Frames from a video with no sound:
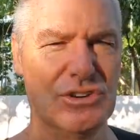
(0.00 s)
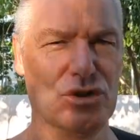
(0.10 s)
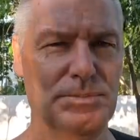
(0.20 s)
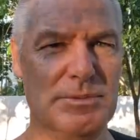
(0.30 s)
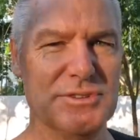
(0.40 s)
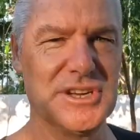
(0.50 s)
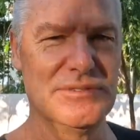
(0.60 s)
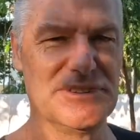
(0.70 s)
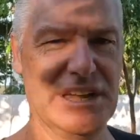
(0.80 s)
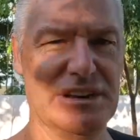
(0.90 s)
dropped
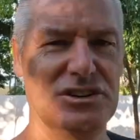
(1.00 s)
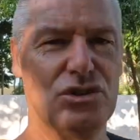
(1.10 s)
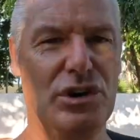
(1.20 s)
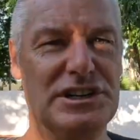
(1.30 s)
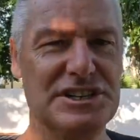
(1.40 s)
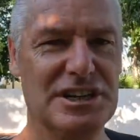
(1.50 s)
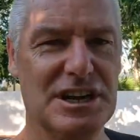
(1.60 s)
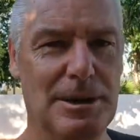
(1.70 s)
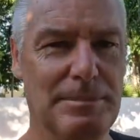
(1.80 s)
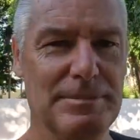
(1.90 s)
himself down and tried to
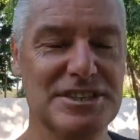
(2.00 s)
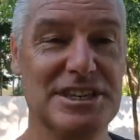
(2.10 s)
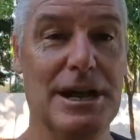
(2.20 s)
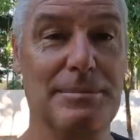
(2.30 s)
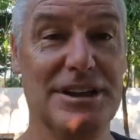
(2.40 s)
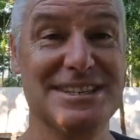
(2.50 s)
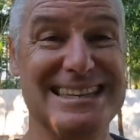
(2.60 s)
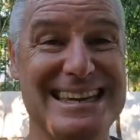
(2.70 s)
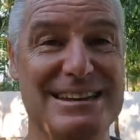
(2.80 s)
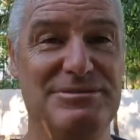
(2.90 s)
set up a
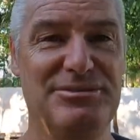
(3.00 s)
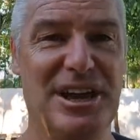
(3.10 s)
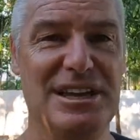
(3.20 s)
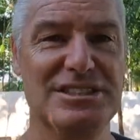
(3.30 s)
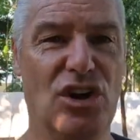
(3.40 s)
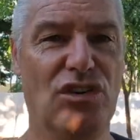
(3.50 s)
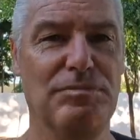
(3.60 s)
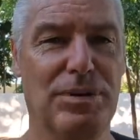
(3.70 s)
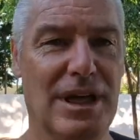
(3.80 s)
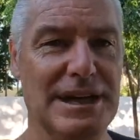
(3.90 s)
second phase of
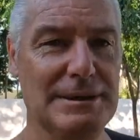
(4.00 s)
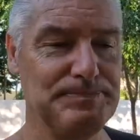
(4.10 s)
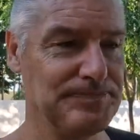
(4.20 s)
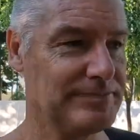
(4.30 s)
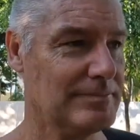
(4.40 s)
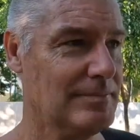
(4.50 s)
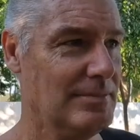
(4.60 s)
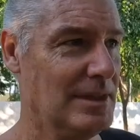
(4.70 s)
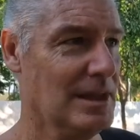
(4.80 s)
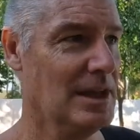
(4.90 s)
play.
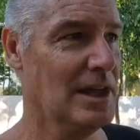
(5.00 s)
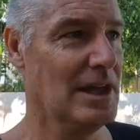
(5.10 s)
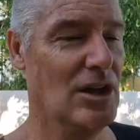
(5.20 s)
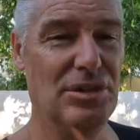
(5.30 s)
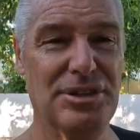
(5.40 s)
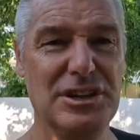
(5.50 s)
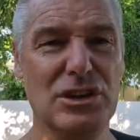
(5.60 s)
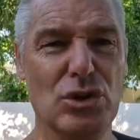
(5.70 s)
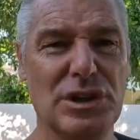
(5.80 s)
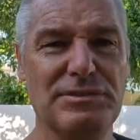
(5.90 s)
I think you're
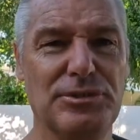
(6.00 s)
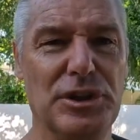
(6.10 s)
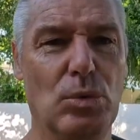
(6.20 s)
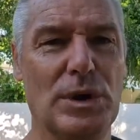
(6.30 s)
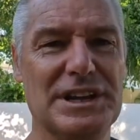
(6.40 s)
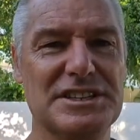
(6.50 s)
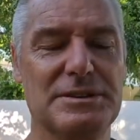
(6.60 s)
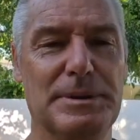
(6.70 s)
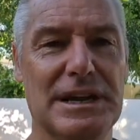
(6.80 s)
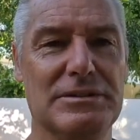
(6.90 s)
looking for your wingers
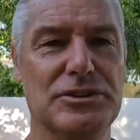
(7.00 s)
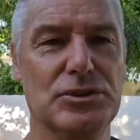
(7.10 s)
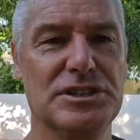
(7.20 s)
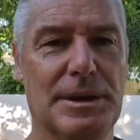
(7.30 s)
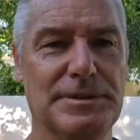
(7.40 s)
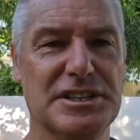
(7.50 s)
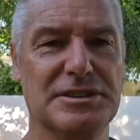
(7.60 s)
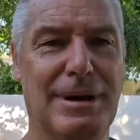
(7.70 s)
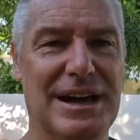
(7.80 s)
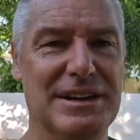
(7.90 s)
to be able to do something
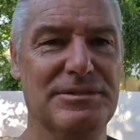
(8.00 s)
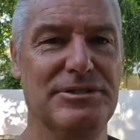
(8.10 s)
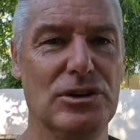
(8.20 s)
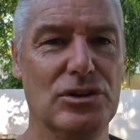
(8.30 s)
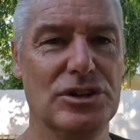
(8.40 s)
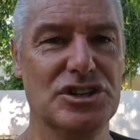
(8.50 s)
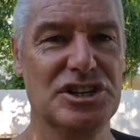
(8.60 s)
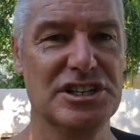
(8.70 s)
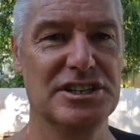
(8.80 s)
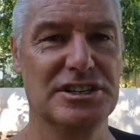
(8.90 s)
smart. If you look at
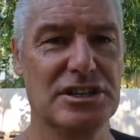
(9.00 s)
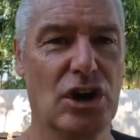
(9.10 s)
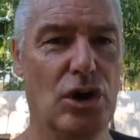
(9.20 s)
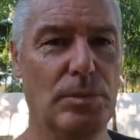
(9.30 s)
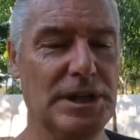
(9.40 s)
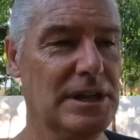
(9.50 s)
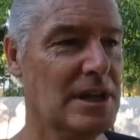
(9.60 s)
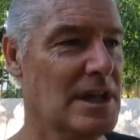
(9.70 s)
Cheslin Colby